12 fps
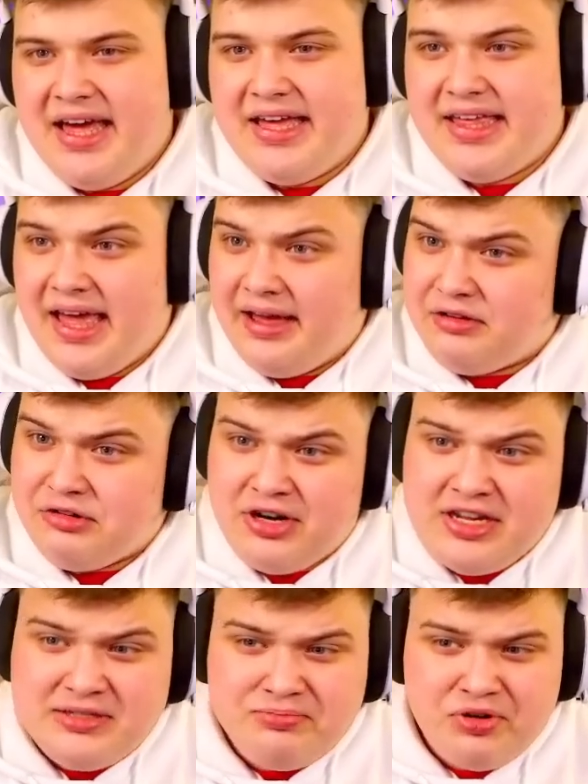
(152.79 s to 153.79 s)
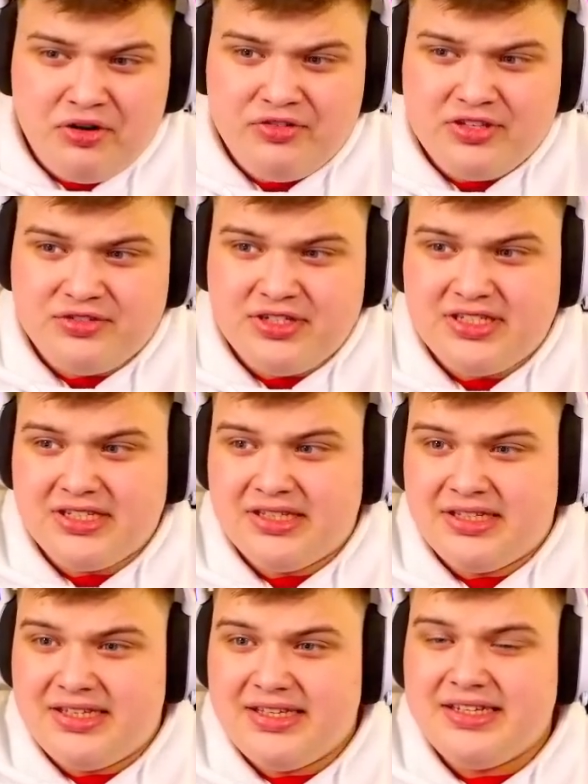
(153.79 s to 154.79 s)
Yeah, crazy profits
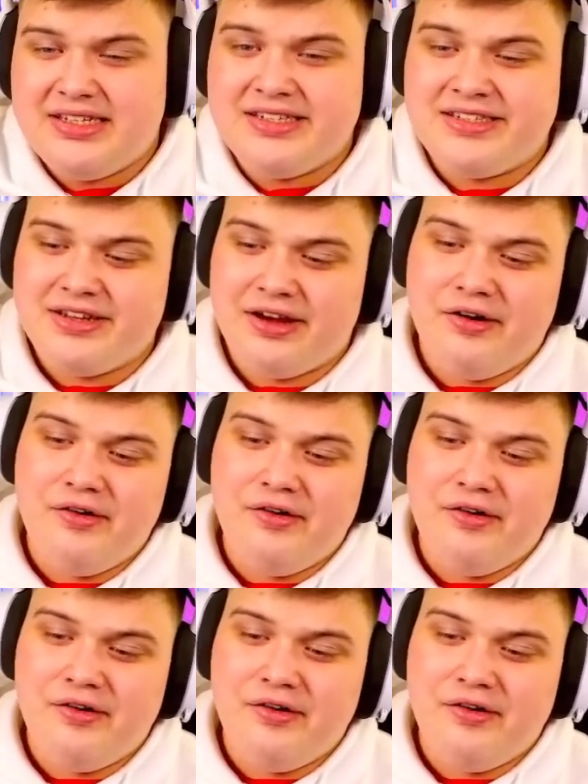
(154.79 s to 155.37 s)
recently. So,